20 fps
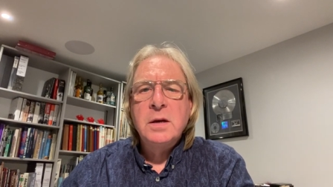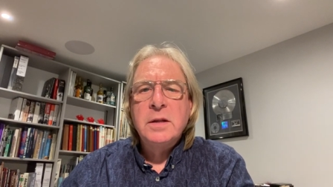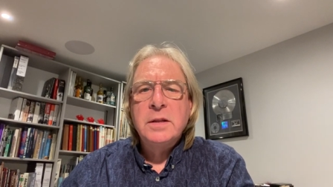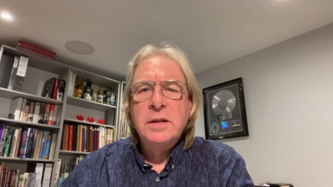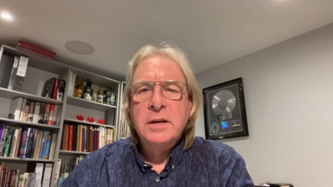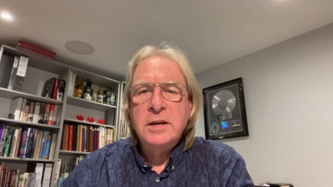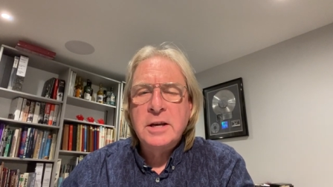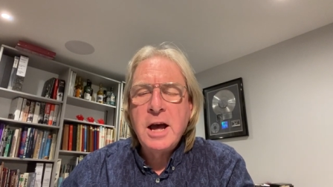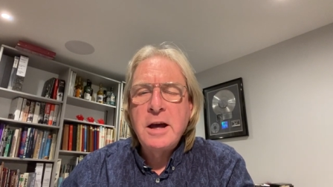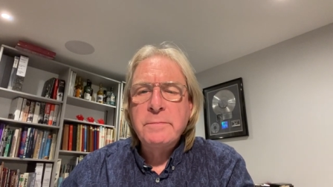
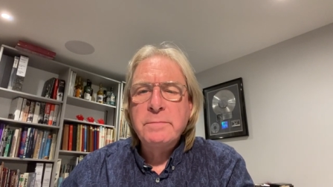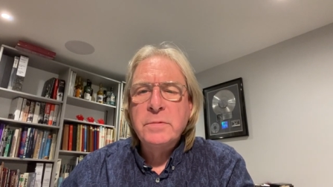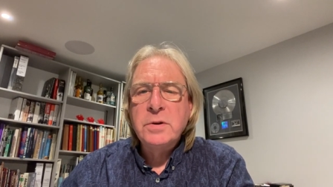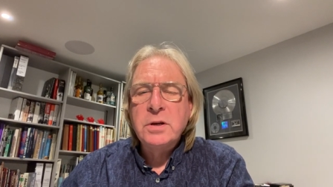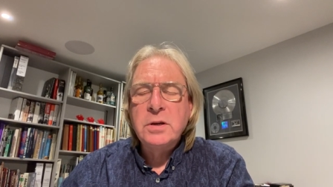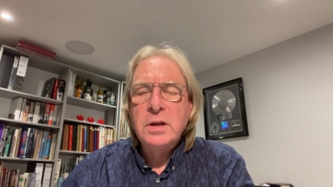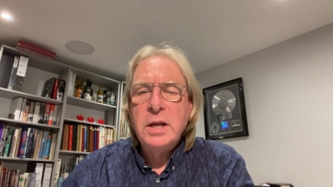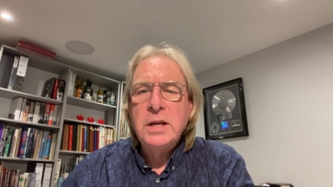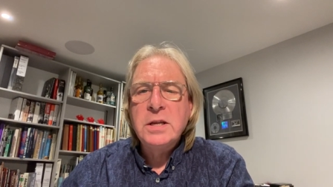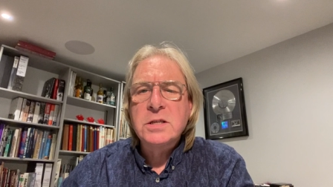The
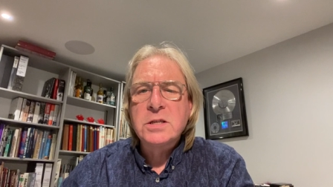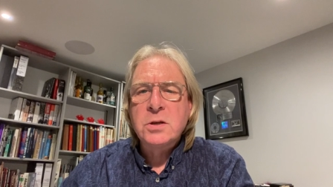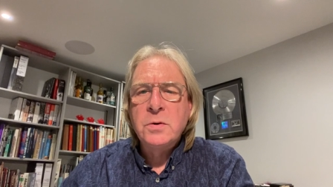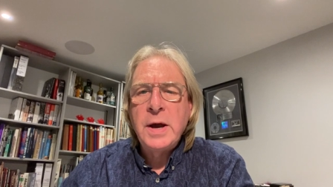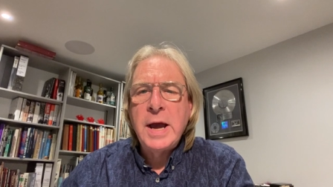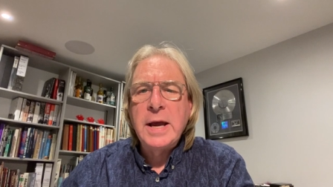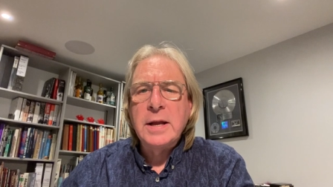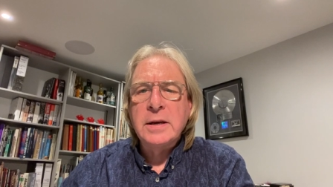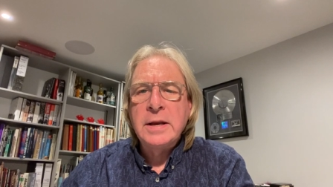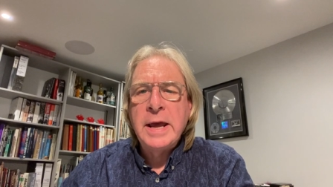government needs to
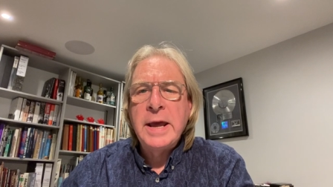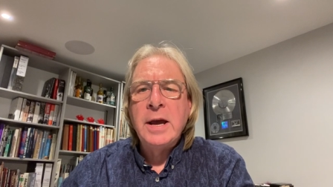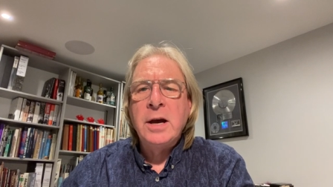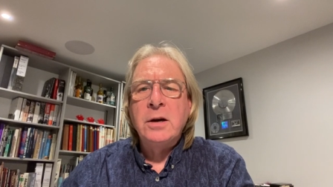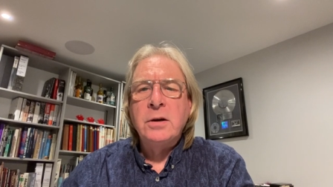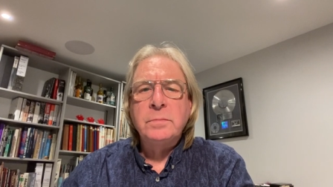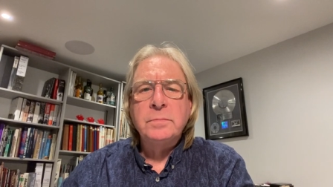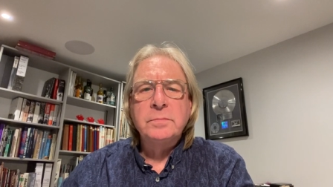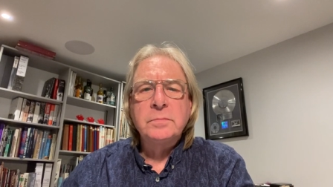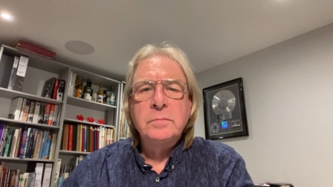act
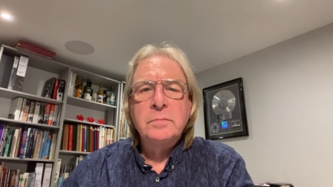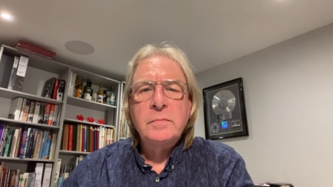now.